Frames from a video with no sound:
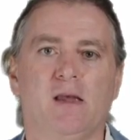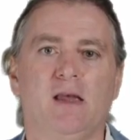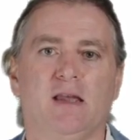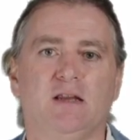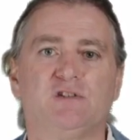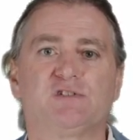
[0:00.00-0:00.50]

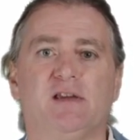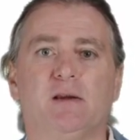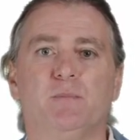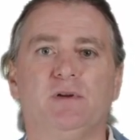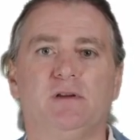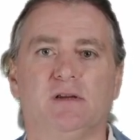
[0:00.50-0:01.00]
Each
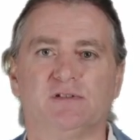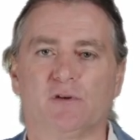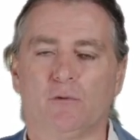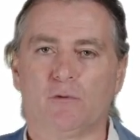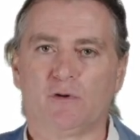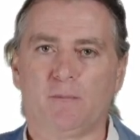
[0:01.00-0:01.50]
segment is
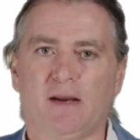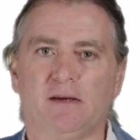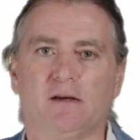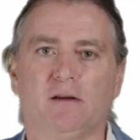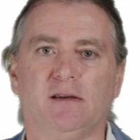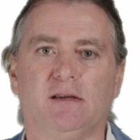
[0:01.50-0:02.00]

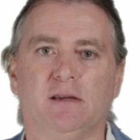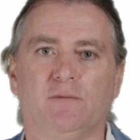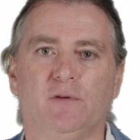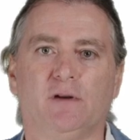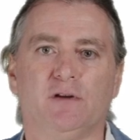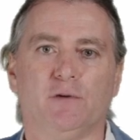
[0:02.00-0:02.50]
automatically
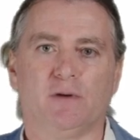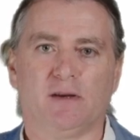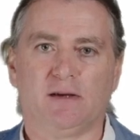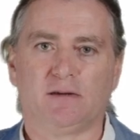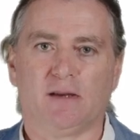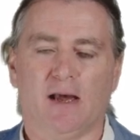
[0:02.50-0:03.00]
given a
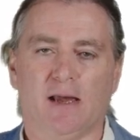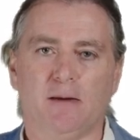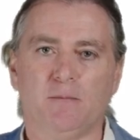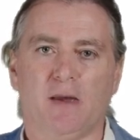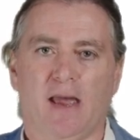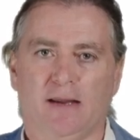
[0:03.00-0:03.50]
unique
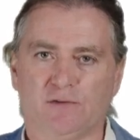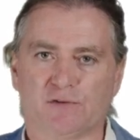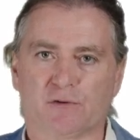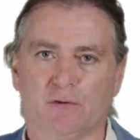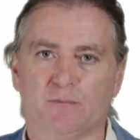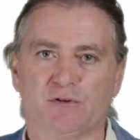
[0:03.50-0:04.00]
name and
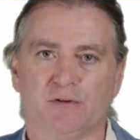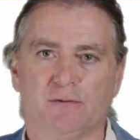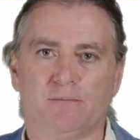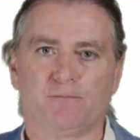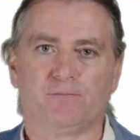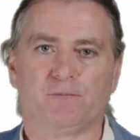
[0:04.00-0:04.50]

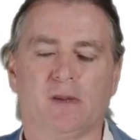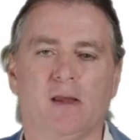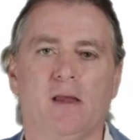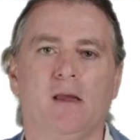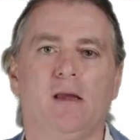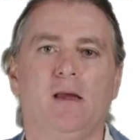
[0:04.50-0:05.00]
description
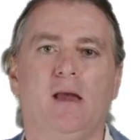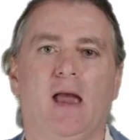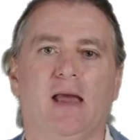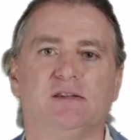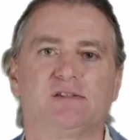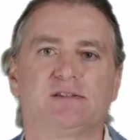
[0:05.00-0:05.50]

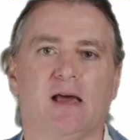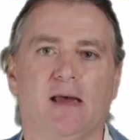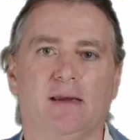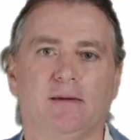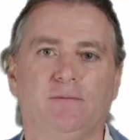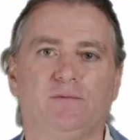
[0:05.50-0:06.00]
and
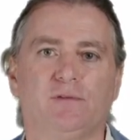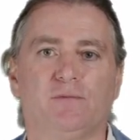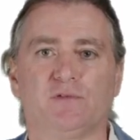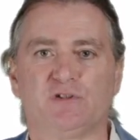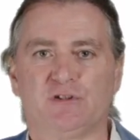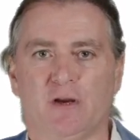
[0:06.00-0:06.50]
saved
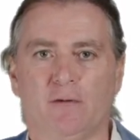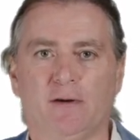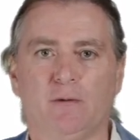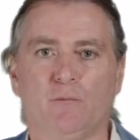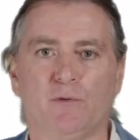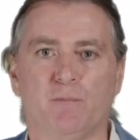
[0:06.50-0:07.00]
for
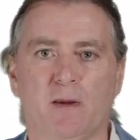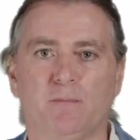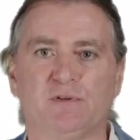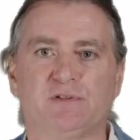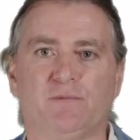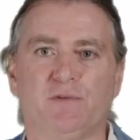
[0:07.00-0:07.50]
sharing with
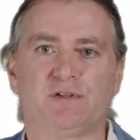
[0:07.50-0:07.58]
members of your